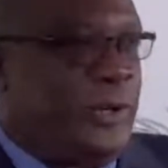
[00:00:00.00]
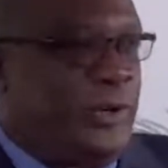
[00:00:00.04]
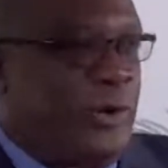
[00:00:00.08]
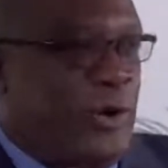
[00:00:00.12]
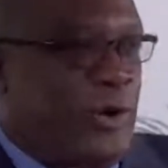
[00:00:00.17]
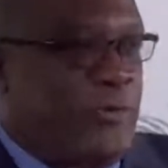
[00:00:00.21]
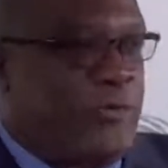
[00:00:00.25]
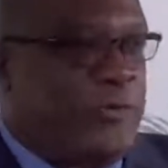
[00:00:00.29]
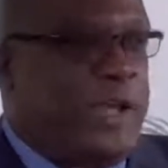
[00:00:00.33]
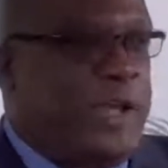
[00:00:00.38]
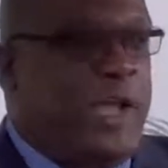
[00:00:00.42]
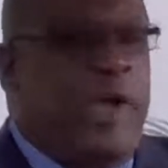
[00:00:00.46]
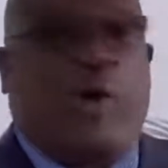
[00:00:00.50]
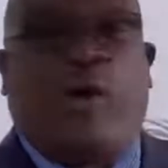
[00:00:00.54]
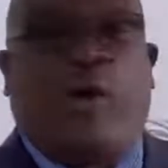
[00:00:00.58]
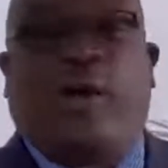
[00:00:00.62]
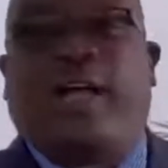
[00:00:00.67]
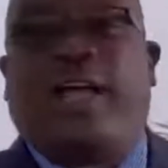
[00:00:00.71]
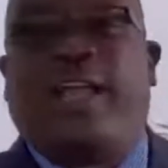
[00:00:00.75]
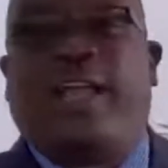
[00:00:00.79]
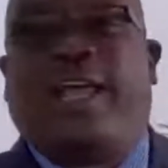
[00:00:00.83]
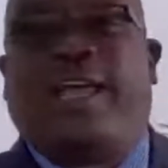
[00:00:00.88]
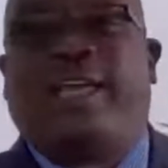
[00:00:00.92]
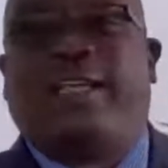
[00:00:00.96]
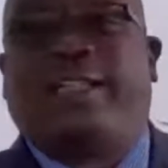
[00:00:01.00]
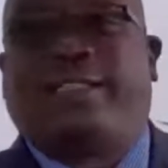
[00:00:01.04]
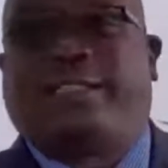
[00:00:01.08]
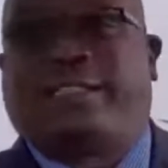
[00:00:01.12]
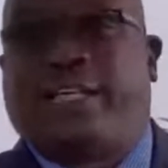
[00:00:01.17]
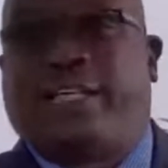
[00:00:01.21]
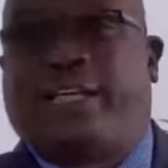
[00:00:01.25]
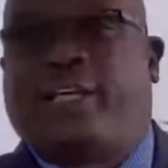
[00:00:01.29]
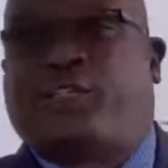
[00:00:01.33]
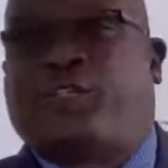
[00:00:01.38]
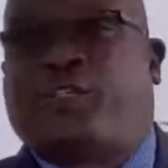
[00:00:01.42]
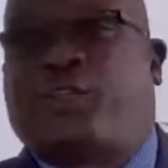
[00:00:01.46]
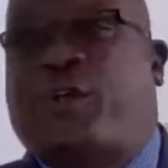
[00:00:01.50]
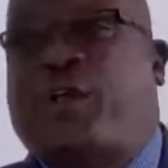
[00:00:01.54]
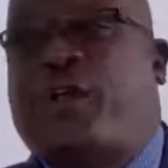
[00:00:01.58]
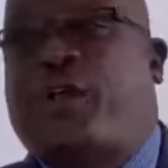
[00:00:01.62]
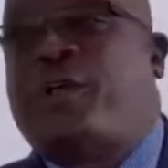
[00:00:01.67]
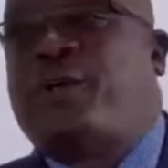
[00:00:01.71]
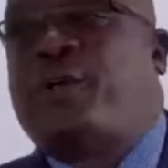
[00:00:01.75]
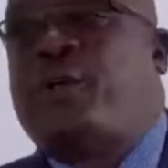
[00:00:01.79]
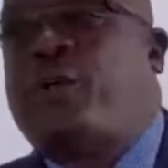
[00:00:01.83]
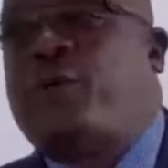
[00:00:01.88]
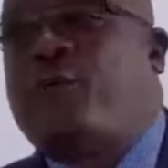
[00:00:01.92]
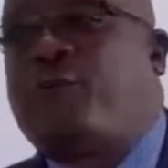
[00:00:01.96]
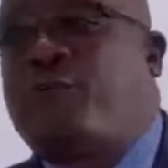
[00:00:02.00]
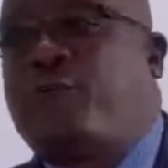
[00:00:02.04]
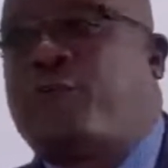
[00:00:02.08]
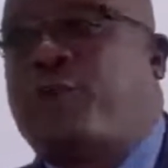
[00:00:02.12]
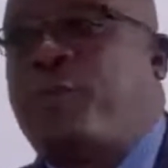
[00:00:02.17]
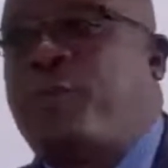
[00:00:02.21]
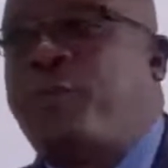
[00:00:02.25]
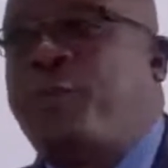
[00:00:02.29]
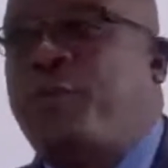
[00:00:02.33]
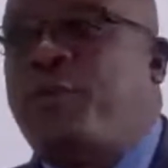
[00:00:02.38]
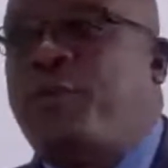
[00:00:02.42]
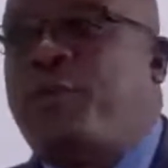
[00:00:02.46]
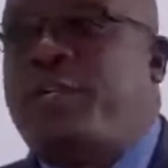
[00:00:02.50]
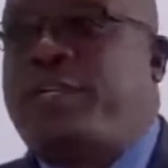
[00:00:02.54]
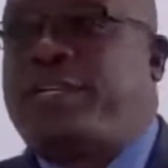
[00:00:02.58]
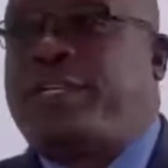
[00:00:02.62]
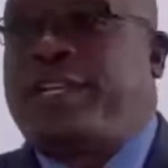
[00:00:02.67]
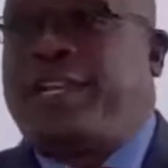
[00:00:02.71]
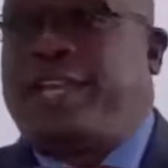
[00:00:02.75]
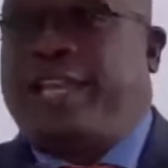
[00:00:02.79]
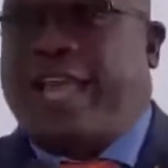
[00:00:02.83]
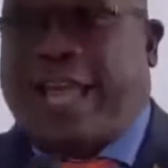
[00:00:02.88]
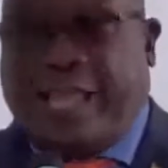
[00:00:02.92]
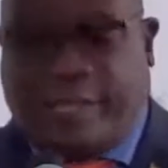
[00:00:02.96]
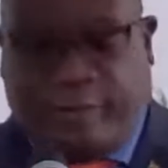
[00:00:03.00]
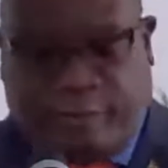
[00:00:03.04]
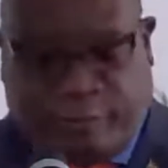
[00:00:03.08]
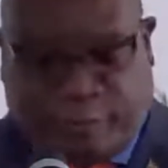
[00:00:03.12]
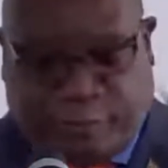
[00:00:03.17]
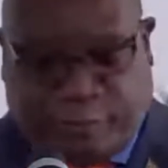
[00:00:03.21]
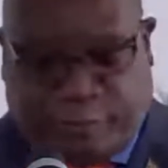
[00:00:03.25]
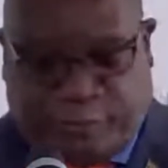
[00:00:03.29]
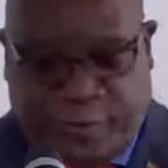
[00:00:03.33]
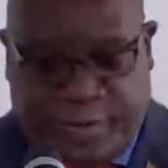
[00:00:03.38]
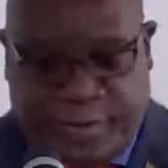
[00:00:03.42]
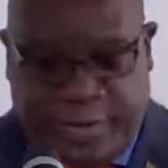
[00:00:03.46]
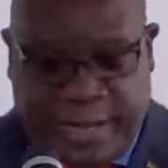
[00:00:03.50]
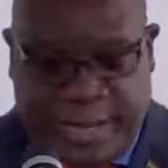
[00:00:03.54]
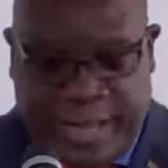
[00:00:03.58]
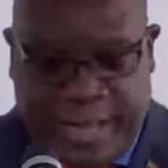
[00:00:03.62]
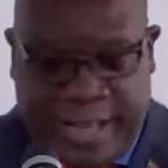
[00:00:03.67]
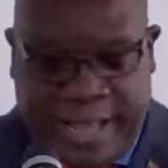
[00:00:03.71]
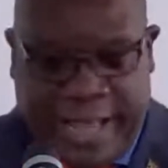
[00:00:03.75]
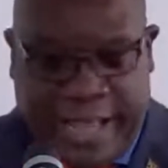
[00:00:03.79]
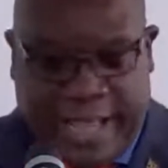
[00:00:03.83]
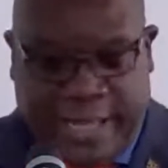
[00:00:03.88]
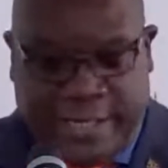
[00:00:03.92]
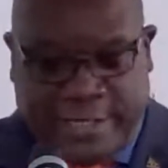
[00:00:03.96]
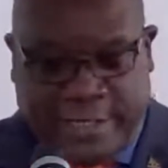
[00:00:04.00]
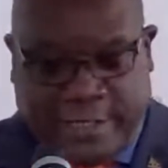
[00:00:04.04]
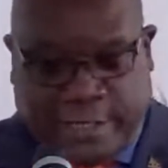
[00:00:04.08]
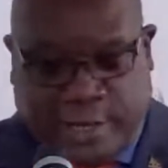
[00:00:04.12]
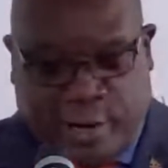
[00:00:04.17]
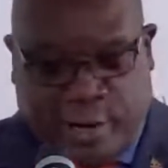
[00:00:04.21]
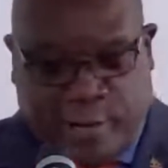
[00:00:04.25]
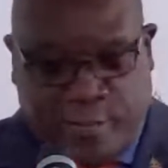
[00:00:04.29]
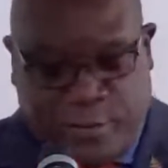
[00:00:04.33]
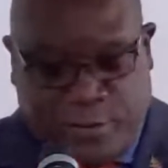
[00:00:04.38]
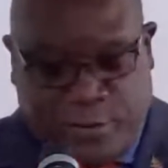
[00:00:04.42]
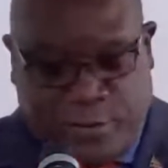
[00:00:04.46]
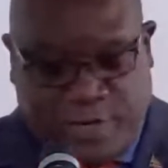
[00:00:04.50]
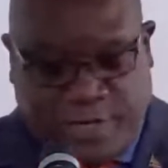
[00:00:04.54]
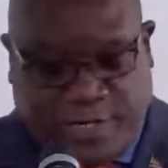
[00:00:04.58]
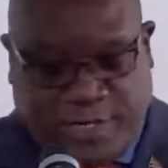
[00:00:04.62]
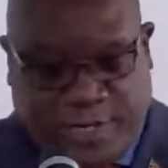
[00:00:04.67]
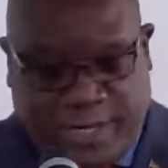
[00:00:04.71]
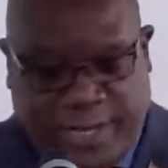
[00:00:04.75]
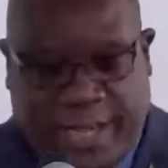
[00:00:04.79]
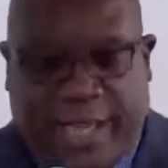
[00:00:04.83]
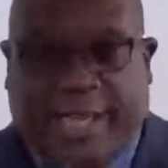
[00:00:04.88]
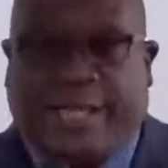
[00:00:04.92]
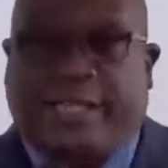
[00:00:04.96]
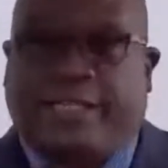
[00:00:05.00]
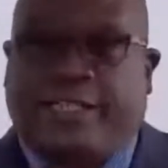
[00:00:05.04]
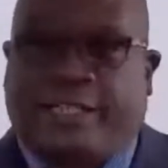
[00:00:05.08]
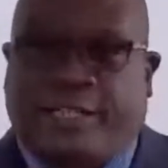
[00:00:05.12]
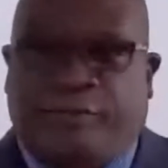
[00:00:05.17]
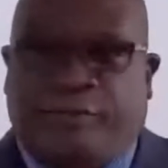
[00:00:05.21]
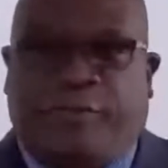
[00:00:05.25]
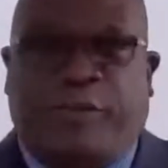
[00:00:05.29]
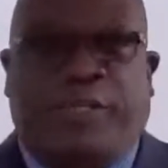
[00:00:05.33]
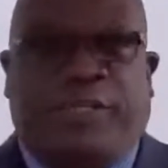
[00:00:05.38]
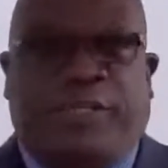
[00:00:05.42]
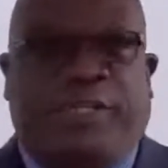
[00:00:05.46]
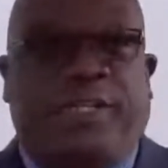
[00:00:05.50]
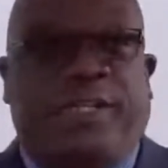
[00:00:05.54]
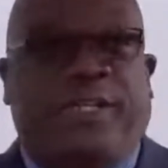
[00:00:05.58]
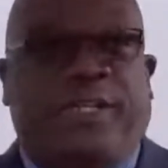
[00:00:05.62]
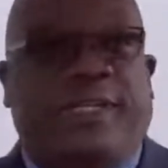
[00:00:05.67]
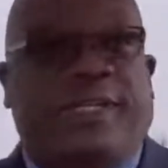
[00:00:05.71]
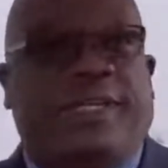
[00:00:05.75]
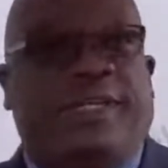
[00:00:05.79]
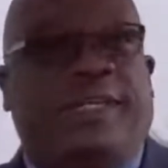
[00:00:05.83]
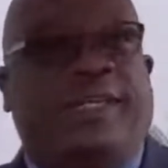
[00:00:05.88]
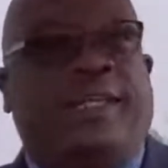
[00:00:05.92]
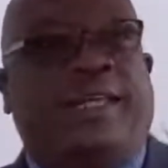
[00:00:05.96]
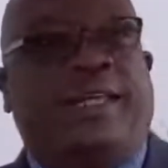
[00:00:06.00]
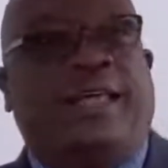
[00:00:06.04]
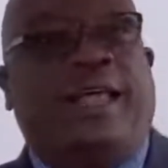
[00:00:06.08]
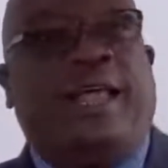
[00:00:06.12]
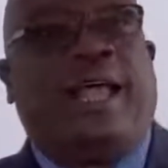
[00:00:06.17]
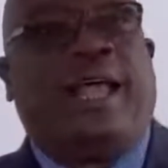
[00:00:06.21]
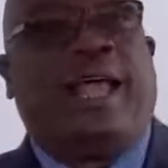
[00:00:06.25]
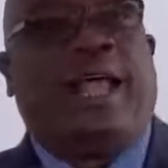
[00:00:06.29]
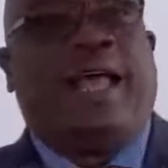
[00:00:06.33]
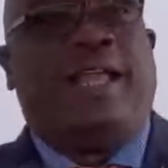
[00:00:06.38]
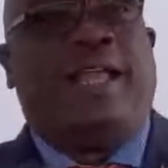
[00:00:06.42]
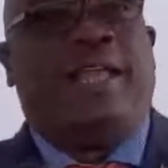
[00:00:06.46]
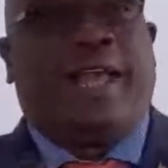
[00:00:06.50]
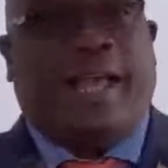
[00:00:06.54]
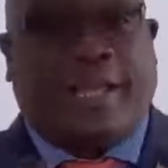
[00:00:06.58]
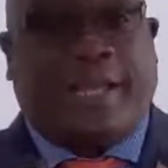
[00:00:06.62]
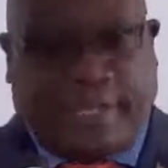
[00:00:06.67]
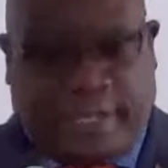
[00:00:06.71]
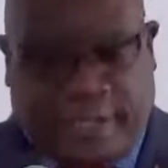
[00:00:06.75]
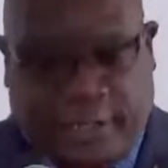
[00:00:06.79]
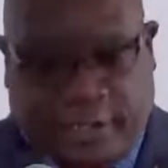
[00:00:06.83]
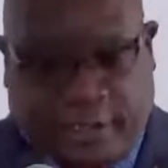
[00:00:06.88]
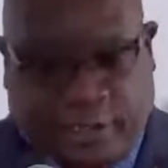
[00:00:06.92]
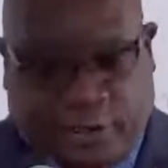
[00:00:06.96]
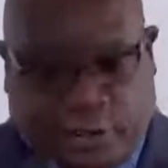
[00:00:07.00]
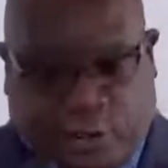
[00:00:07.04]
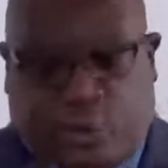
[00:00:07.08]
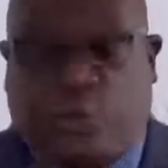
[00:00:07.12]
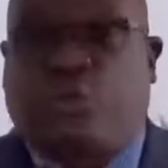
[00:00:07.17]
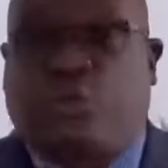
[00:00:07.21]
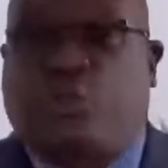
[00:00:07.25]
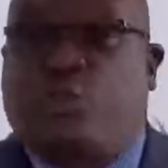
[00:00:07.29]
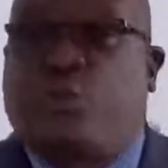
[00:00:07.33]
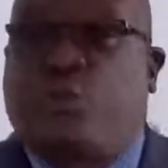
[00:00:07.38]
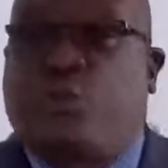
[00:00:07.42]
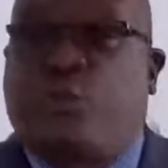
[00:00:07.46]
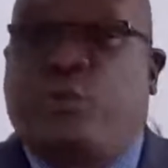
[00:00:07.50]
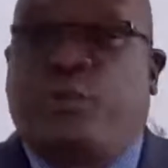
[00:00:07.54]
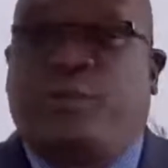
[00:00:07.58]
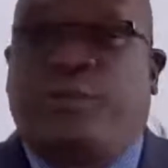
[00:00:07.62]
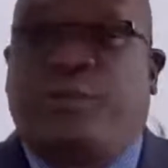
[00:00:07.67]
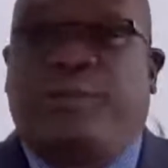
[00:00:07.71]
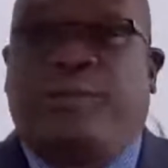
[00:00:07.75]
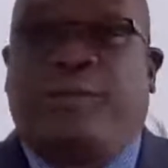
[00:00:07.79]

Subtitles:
of the organization of community life and community activity. And that is so true.